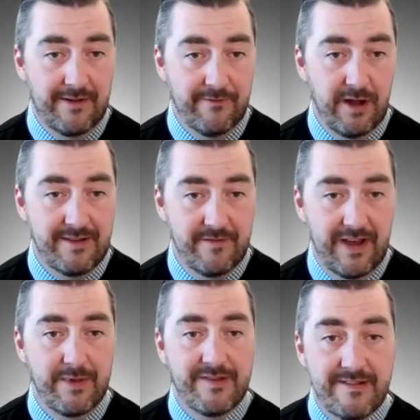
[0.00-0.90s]
like for lots of
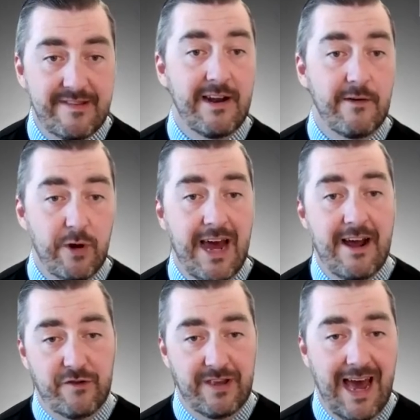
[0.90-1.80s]
families instead of what
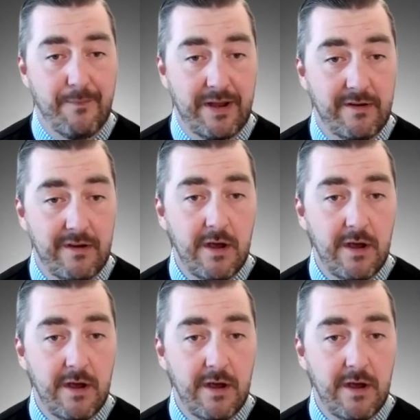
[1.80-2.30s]
actually happened.